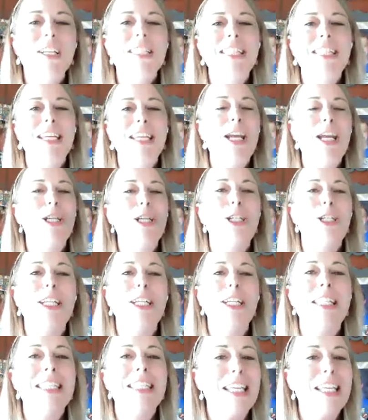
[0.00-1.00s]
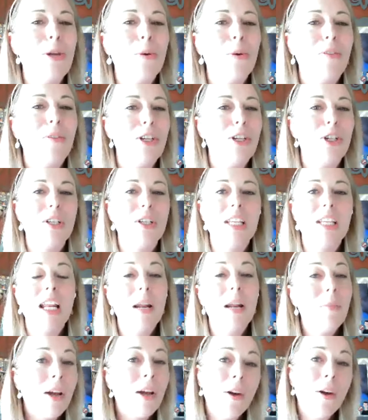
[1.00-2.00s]
destinations and new adventures,
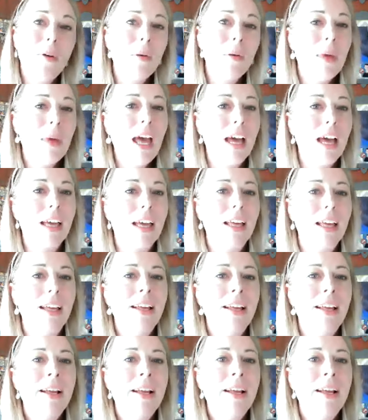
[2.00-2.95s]
and I'm not going back.